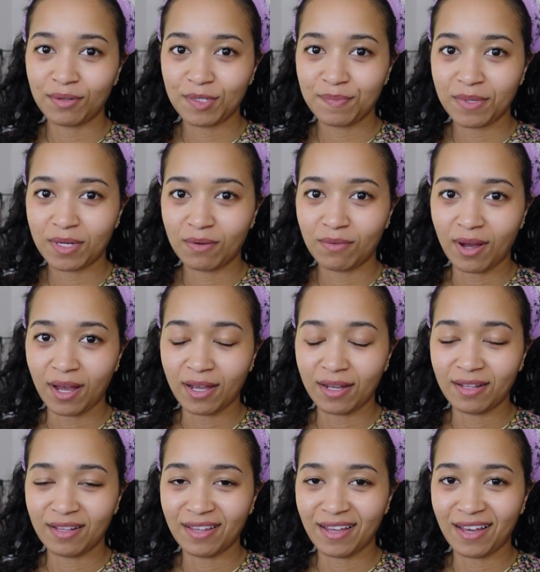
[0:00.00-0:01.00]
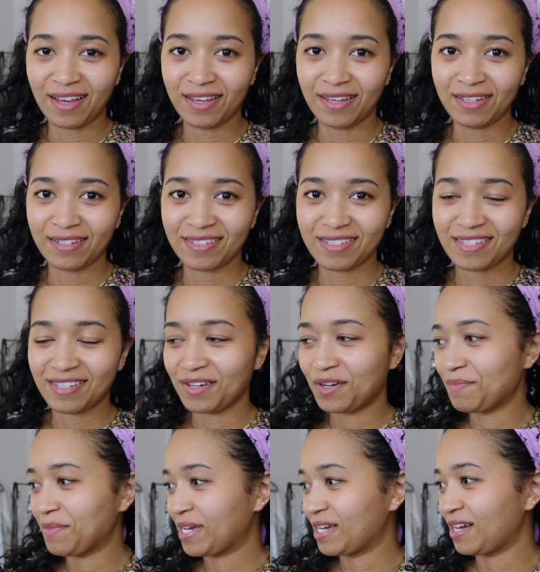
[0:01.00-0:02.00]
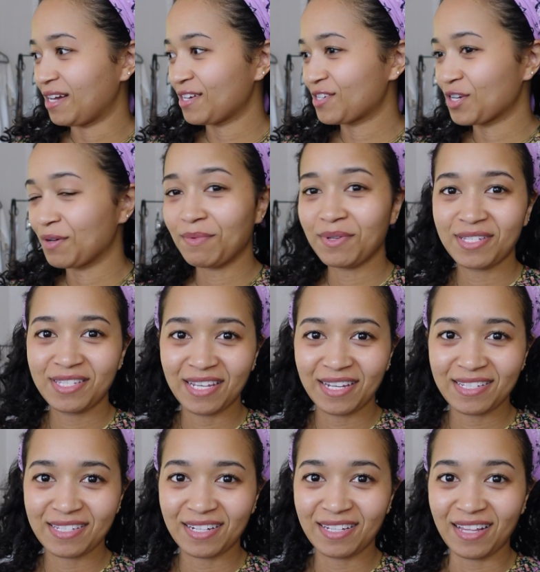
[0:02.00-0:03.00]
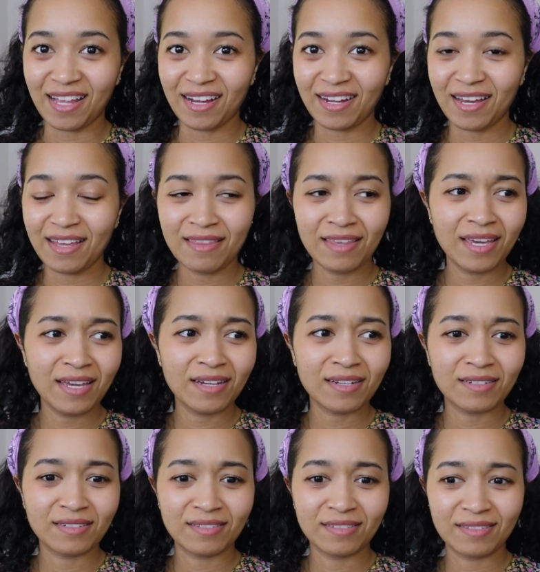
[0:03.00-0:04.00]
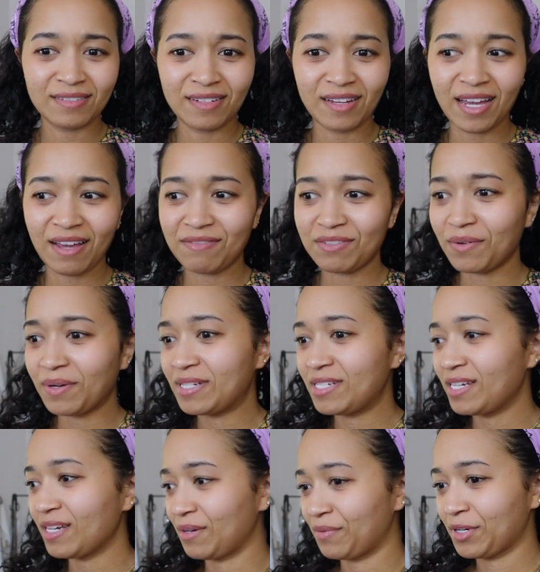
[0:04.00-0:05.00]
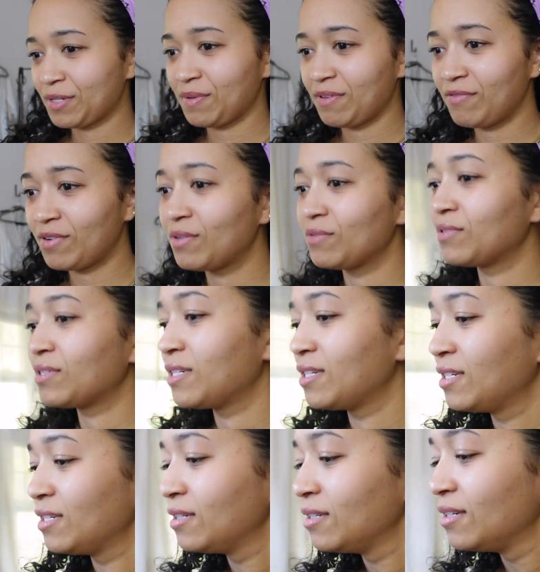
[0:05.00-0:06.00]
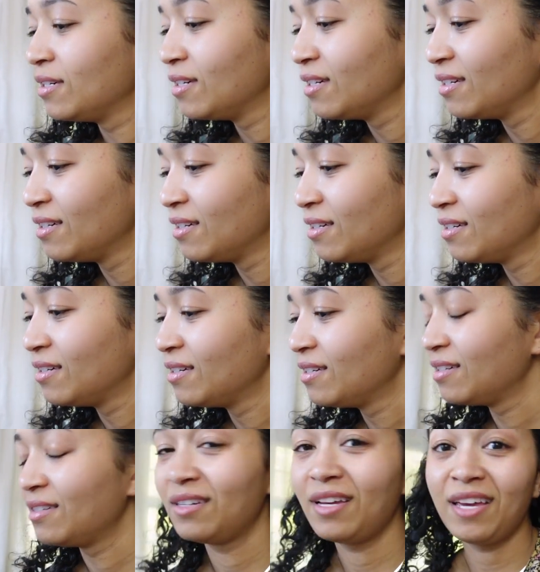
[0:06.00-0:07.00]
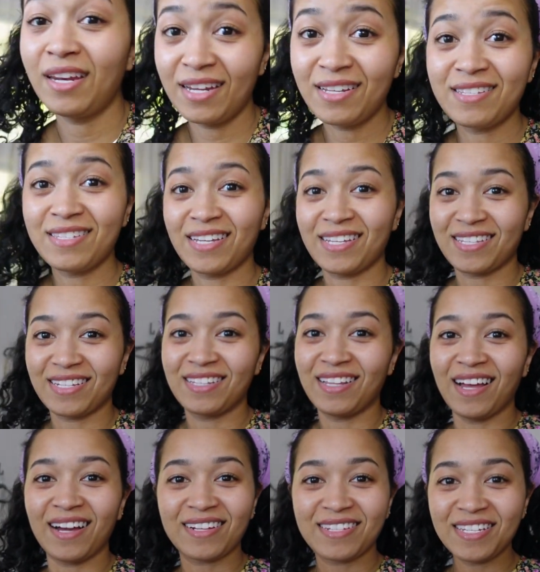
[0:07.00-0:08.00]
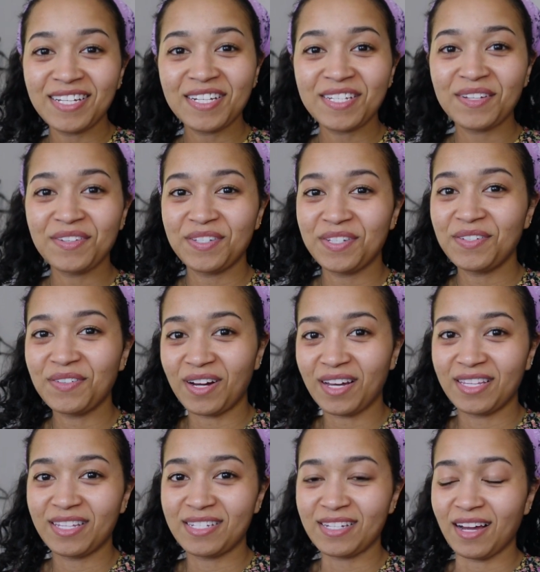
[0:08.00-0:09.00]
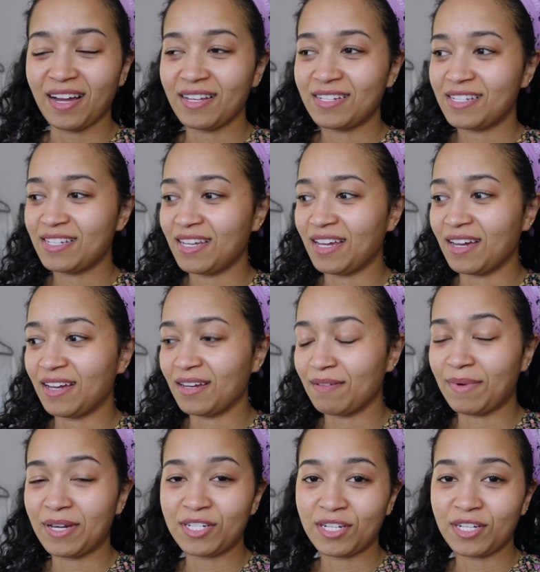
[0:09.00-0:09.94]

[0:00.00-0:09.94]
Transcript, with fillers: it's been a while. It's, oh my gosh, almost six o'clock, I think. I have no idea. Where's my phone? It is six o'clock, six oh two on the dot. Um, I